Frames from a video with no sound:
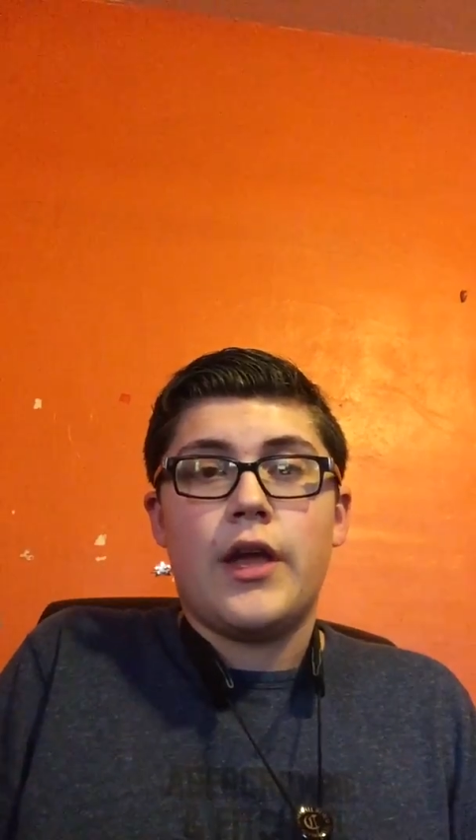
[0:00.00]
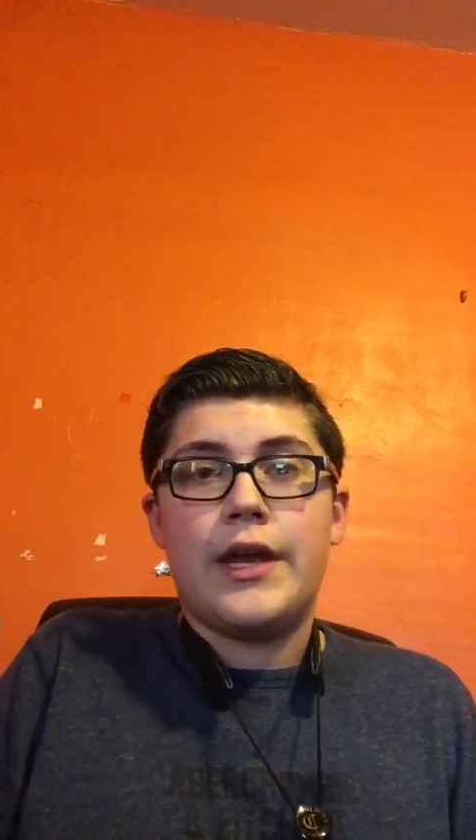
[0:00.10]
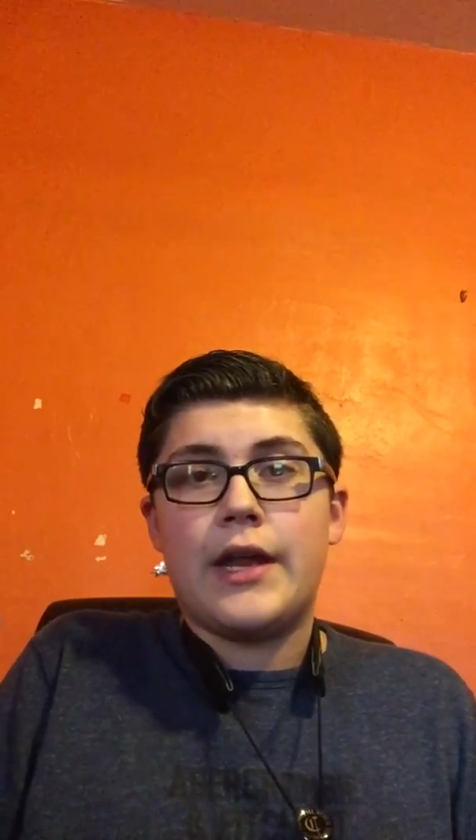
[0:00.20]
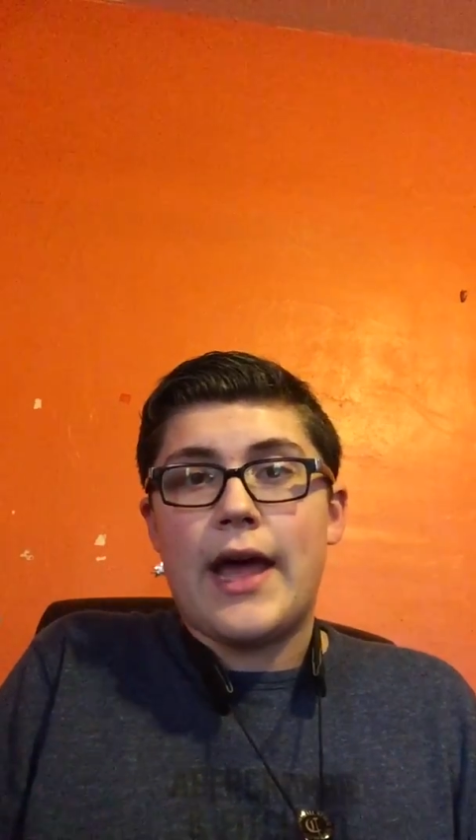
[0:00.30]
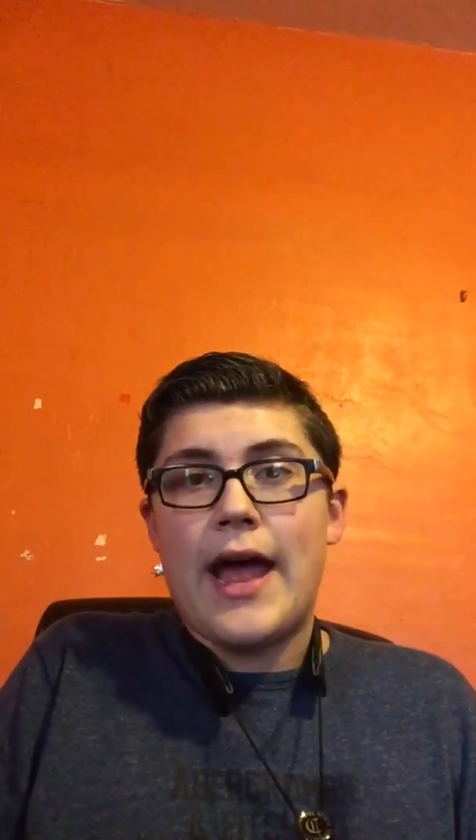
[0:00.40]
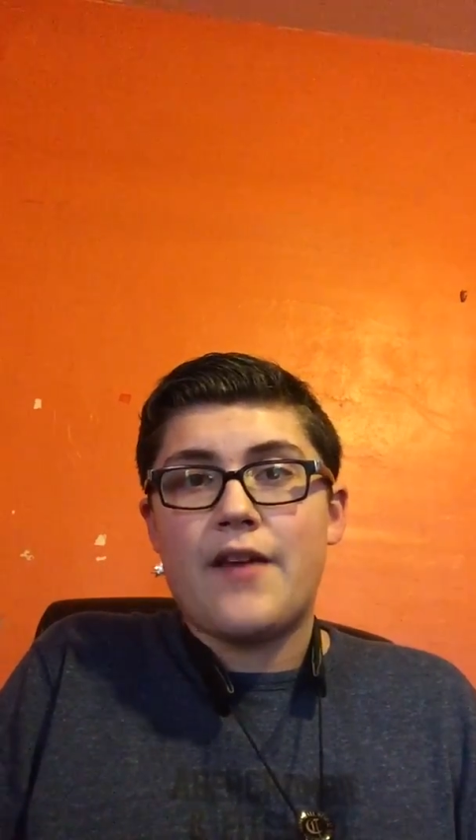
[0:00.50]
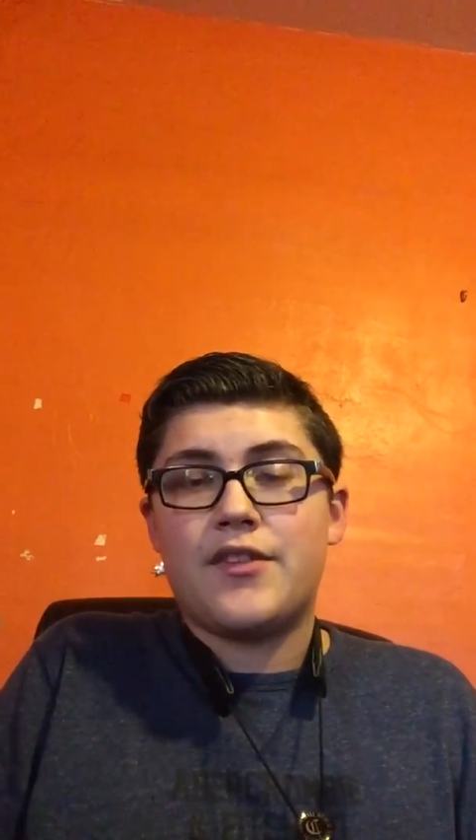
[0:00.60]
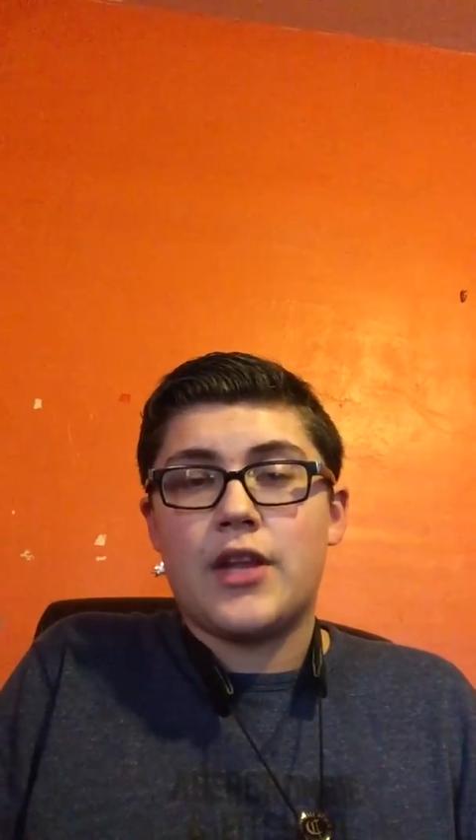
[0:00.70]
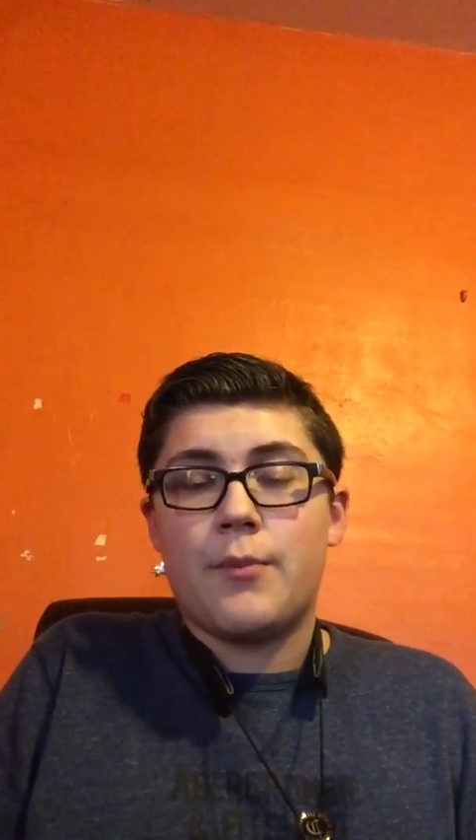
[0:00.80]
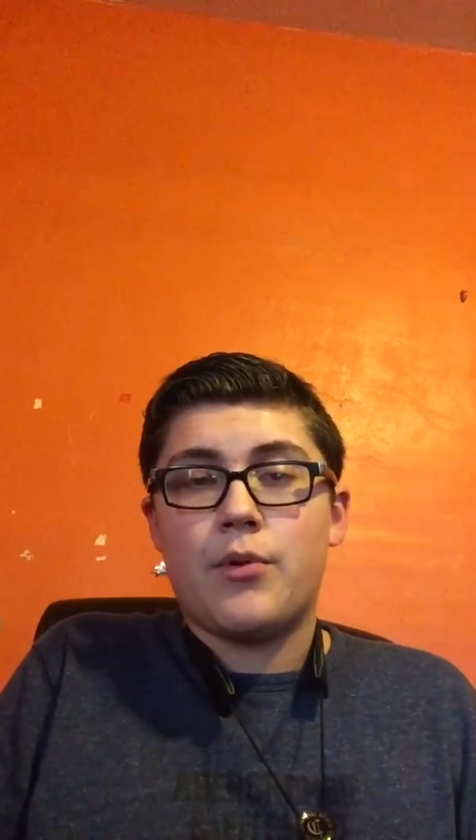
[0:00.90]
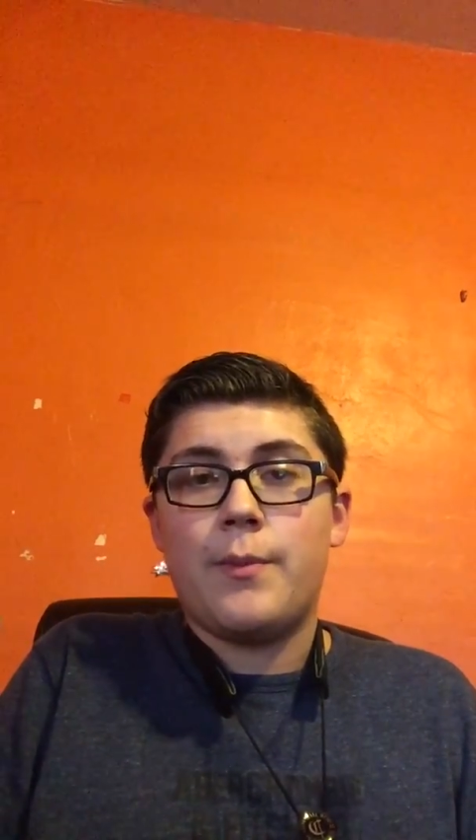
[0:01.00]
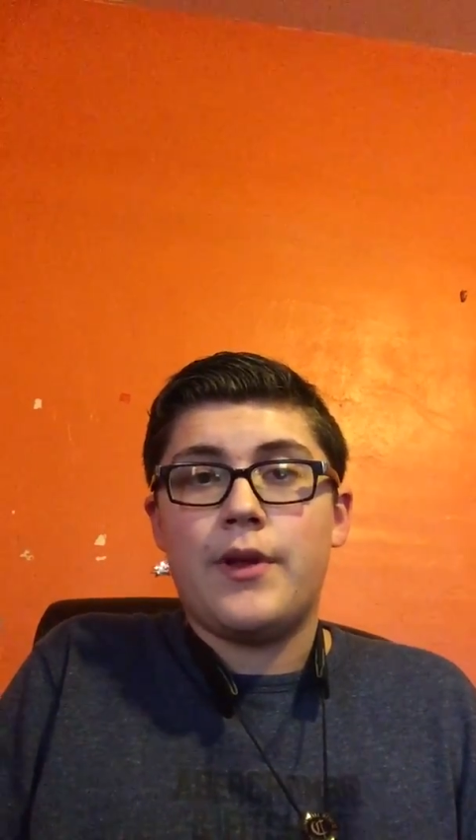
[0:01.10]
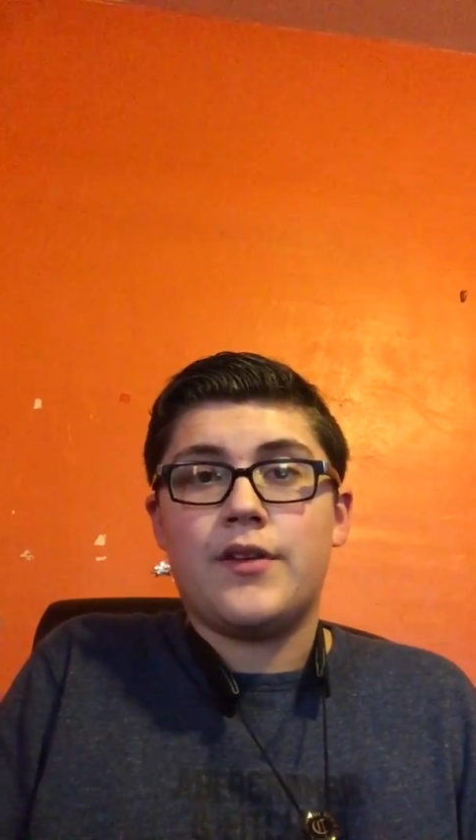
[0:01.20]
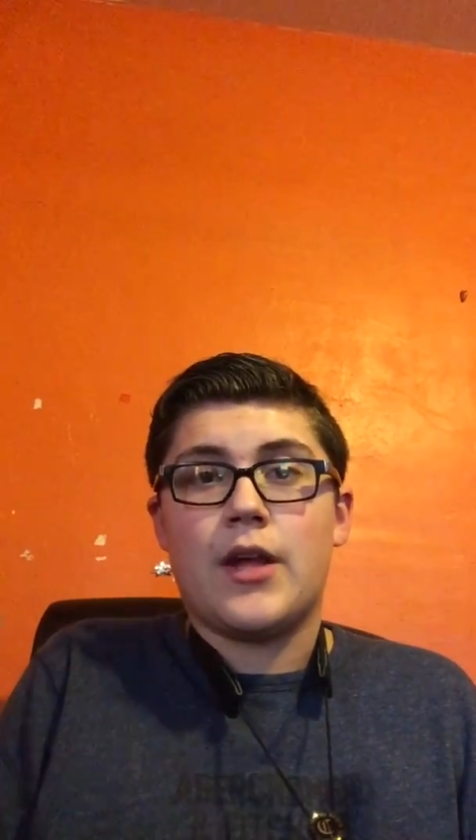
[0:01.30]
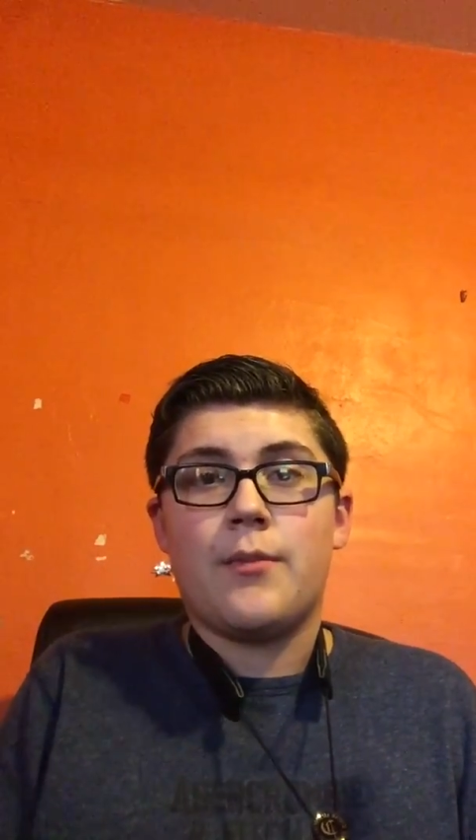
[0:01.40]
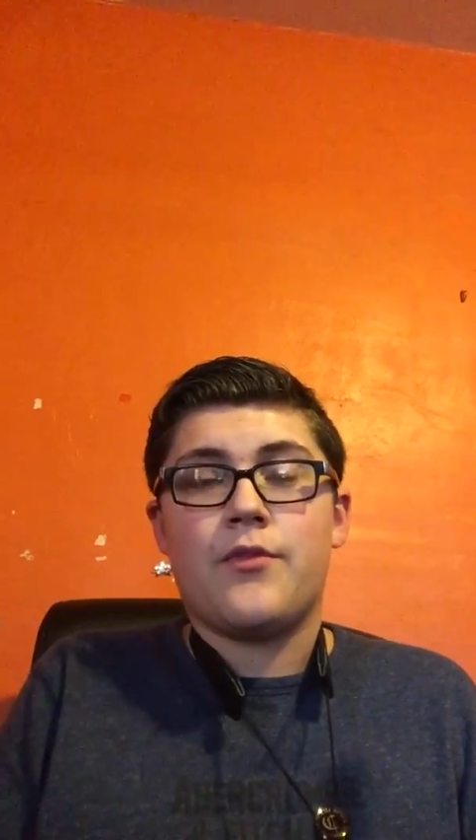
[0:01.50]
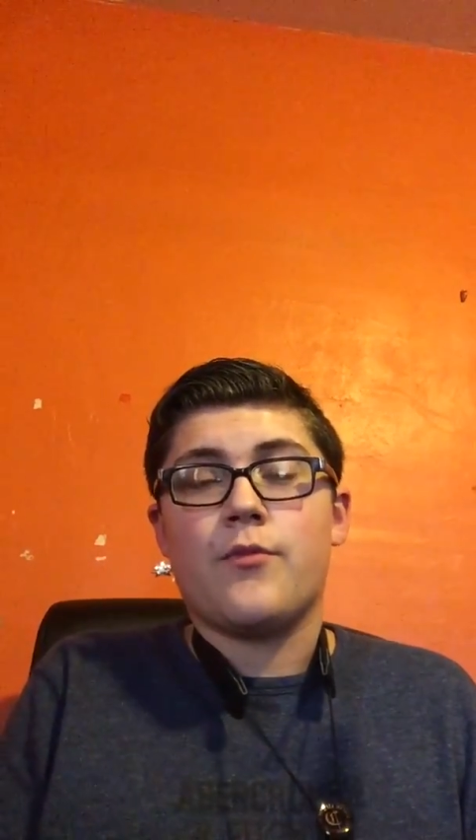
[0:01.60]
And a half step would be example